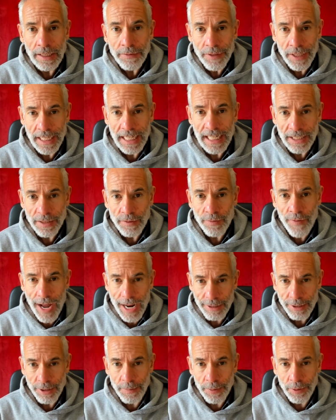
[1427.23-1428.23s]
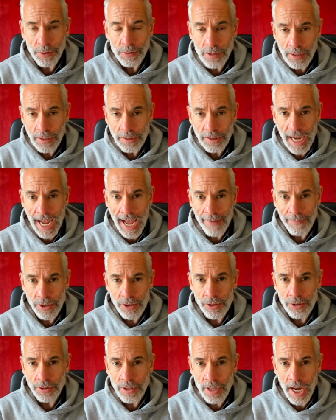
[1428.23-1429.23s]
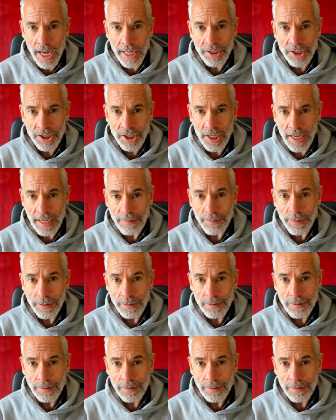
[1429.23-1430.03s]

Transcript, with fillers: that it is valuable to have a good night's sleep.